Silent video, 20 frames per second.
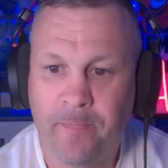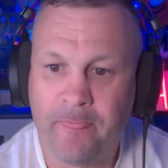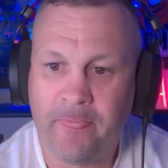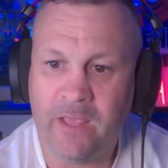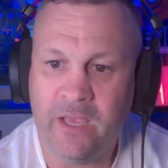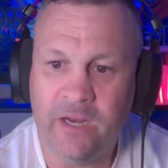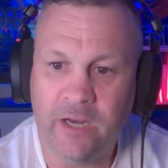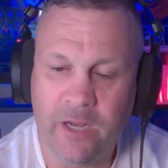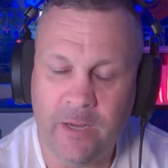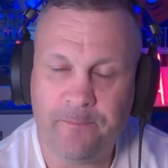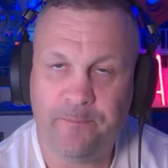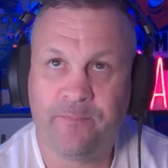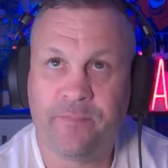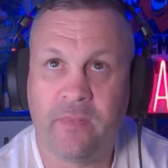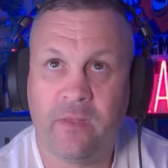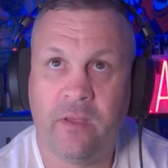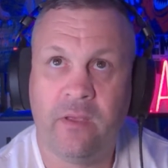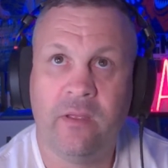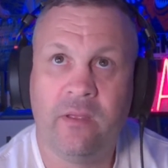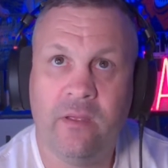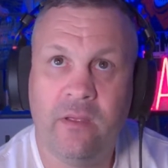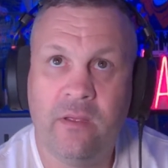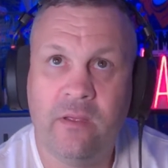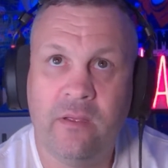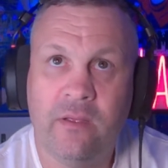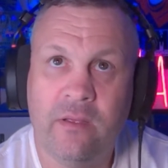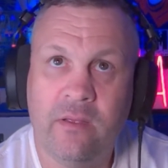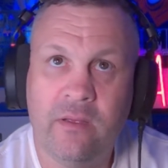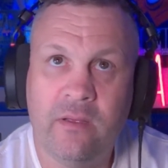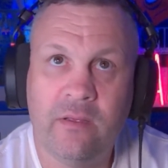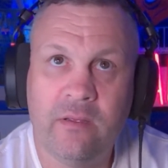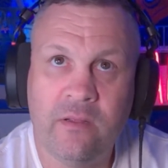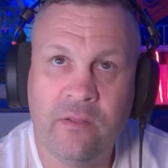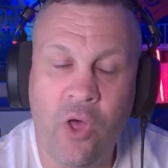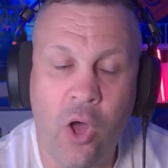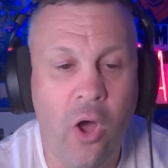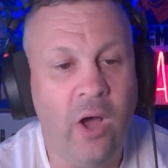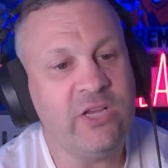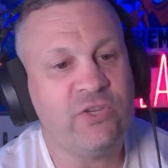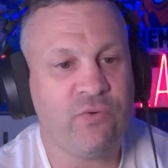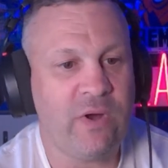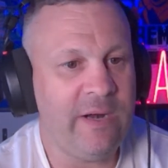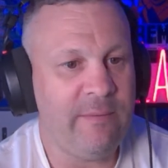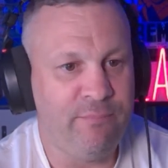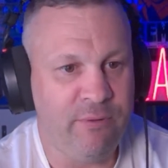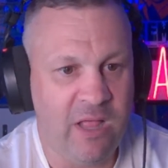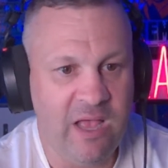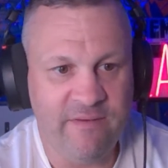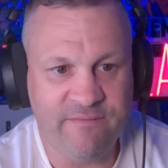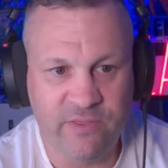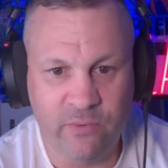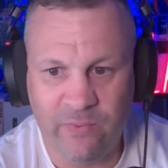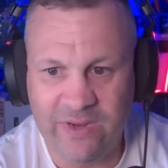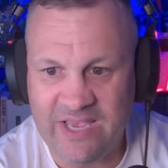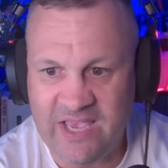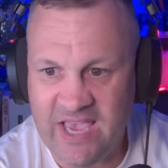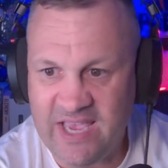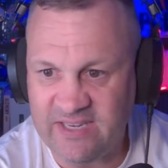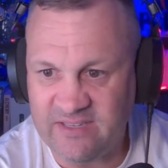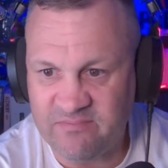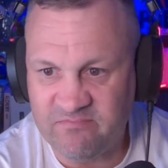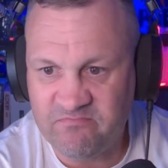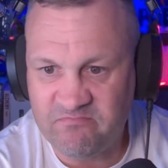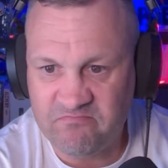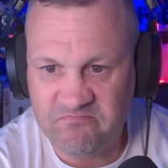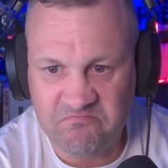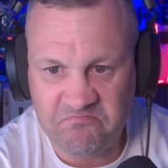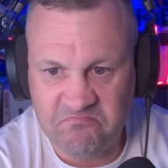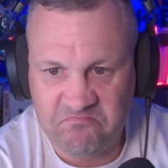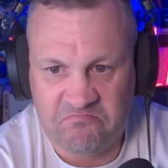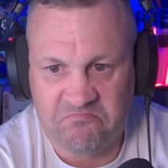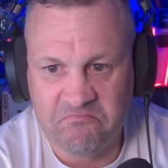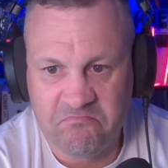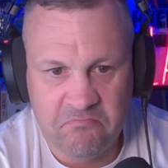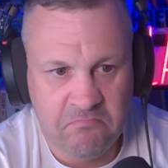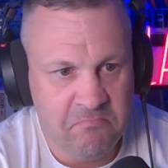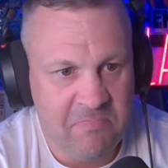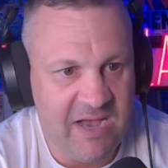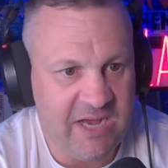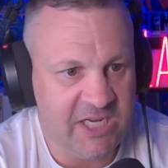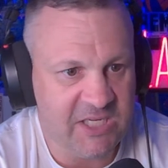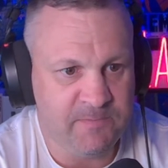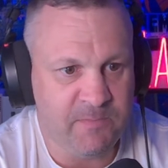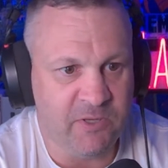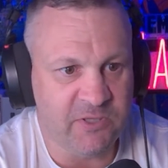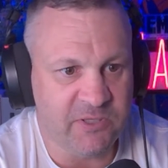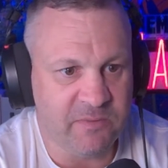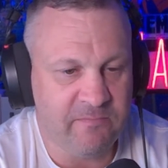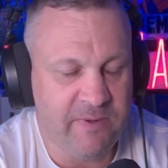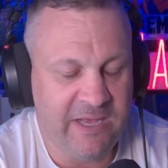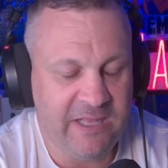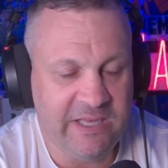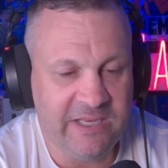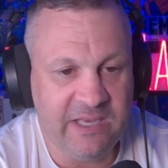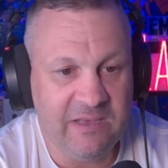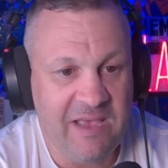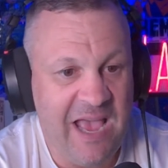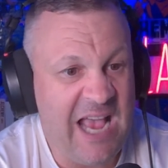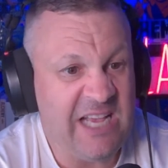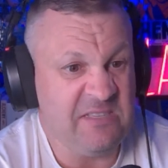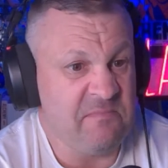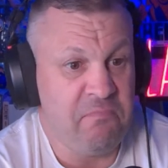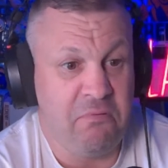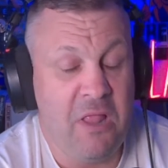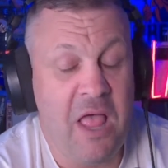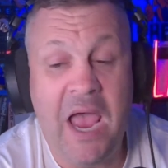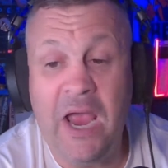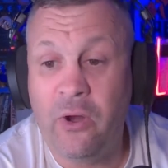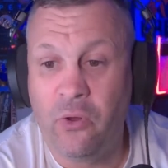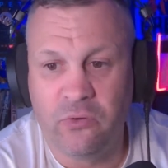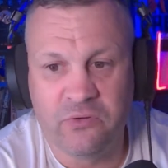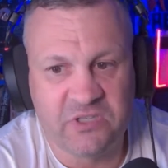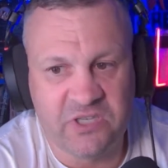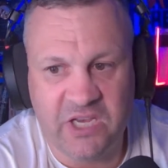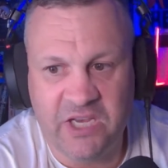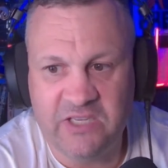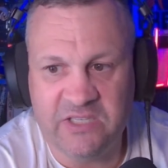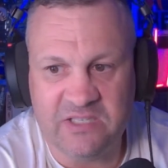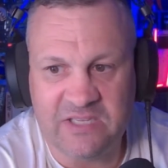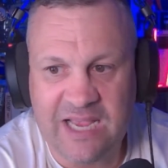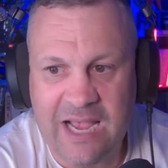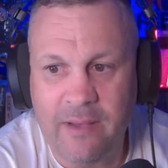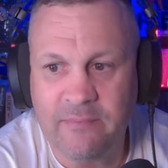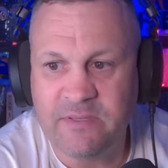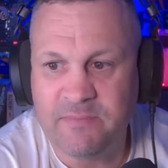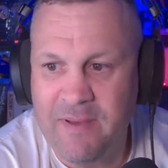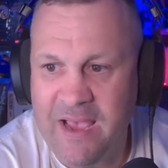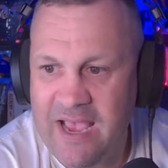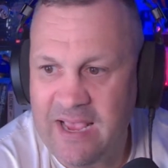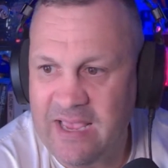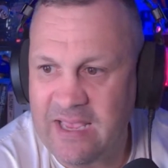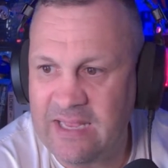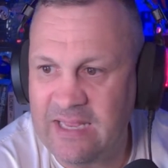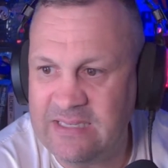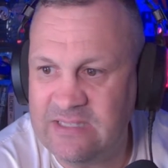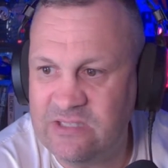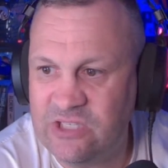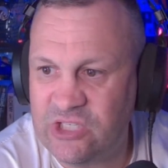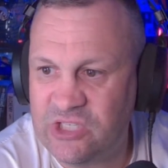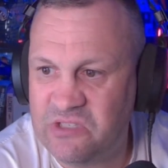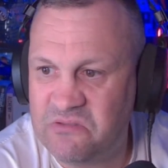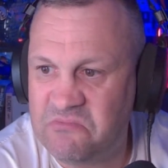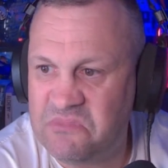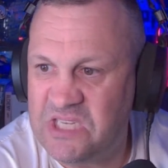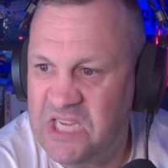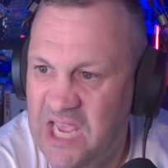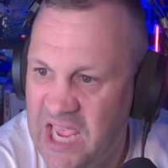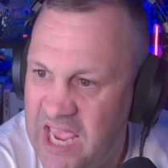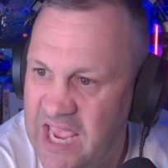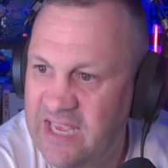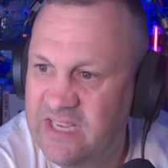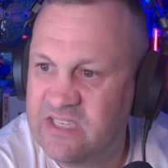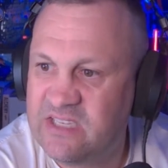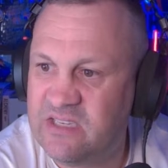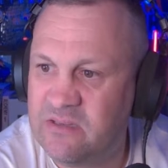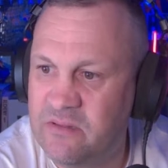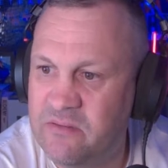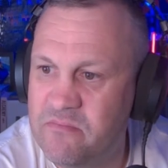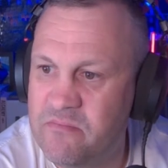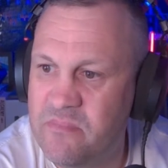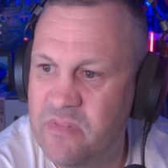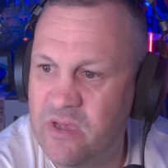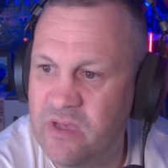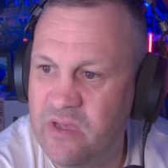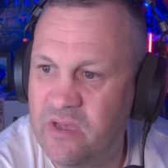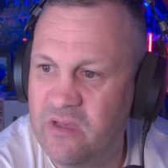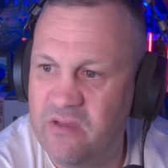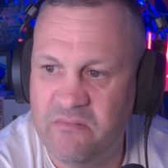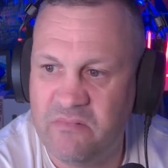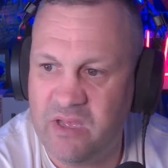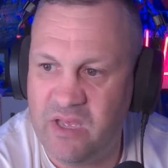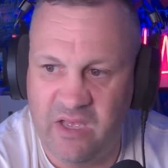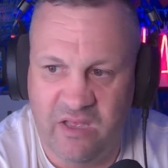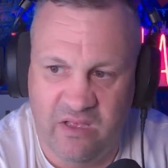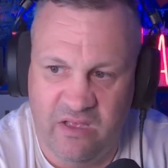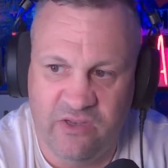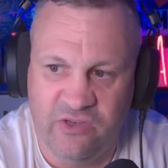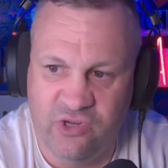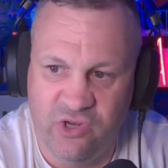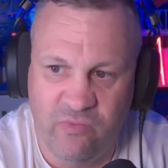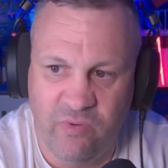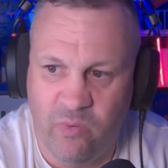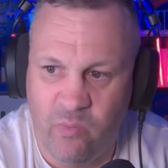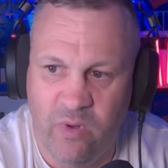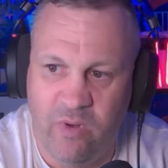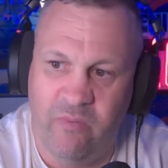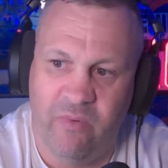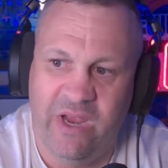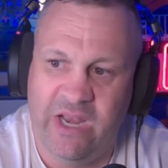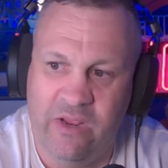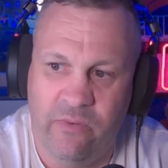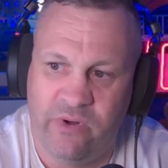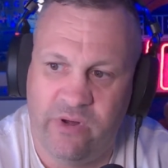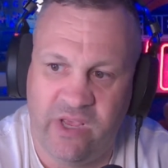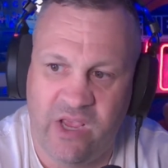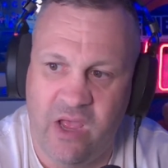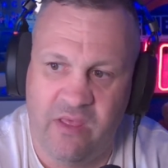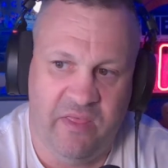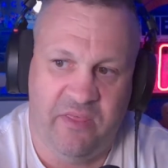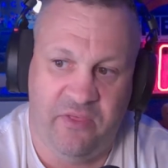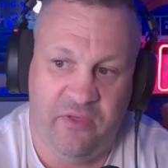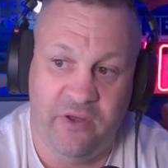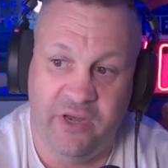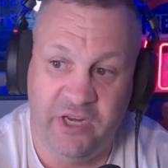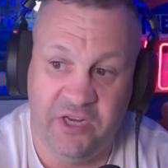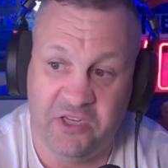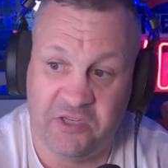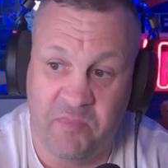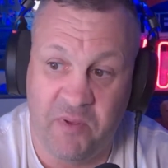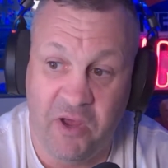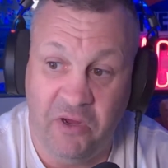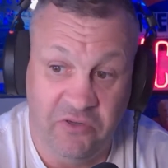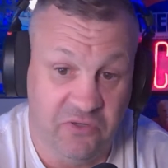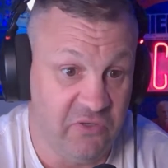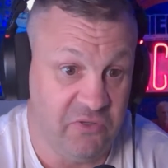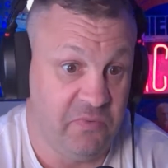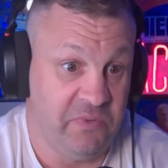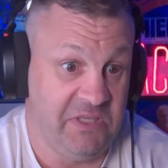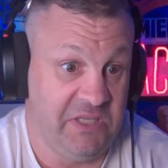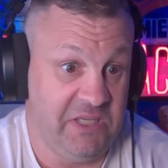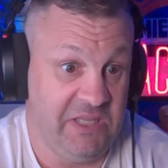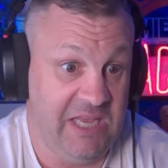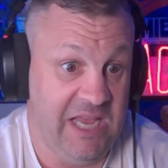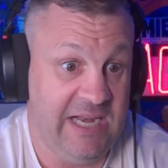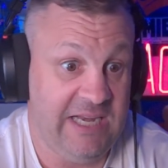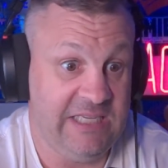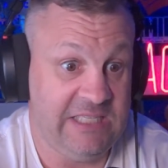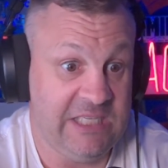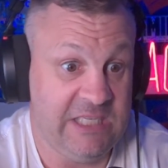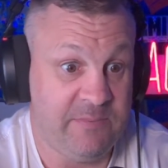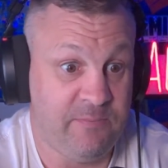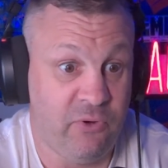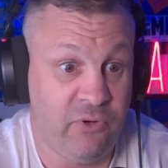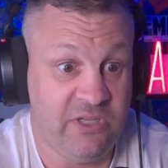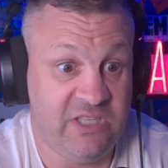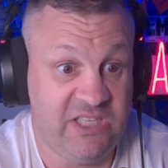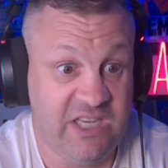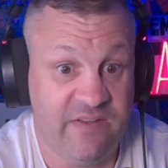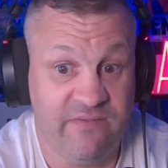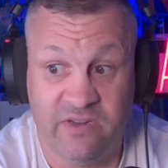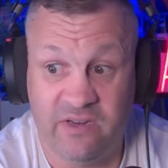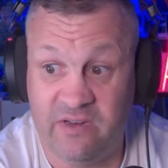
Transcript: the highest rated player for the weekend, Marcus Bontempelli, hasn't played all season, comes back and just tears them a new one. Where do you want to go? The 30 disposals. Was it the 86.7